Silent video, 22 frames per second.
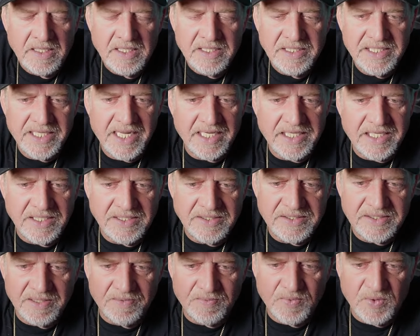Taking
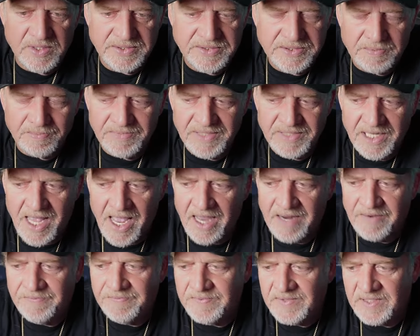someone's
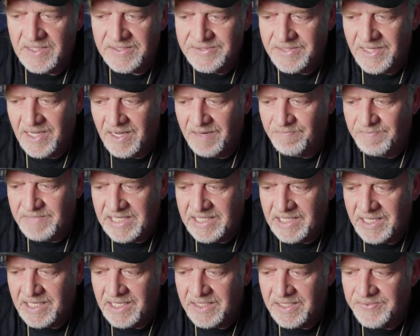life does not mean
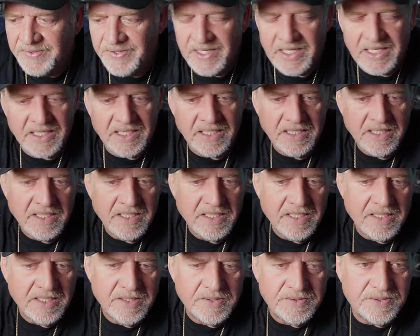anything
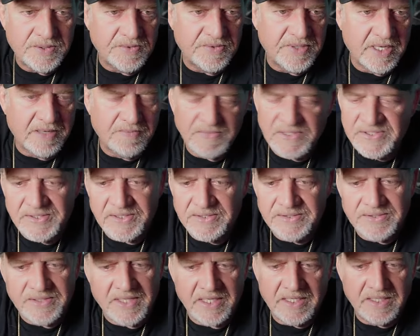to them. It's just
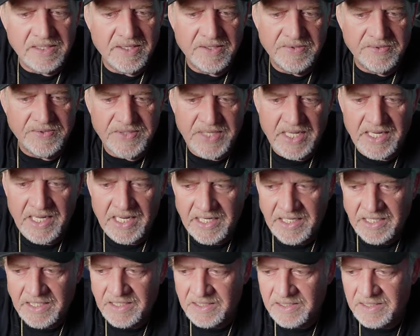like another
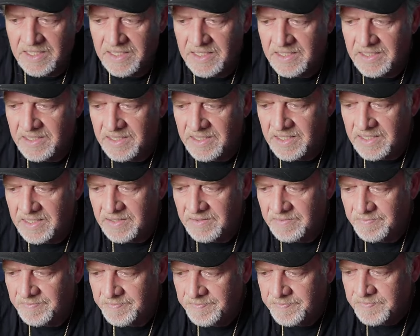day. And
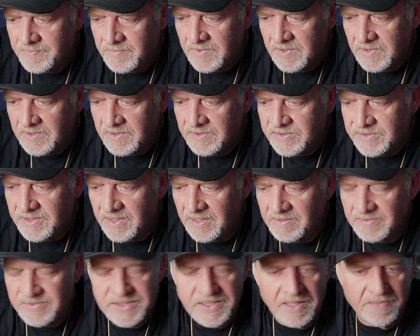
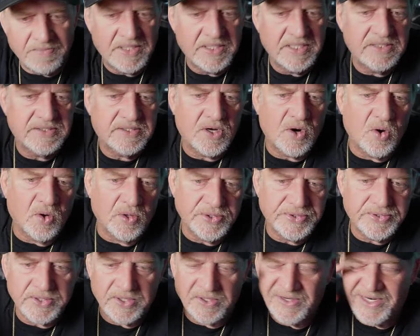some of these
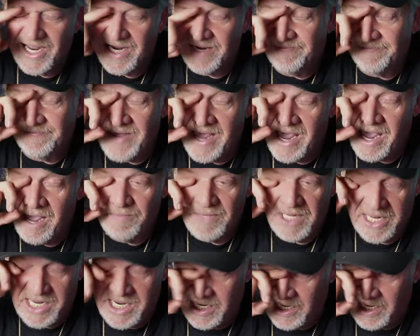cults are like family,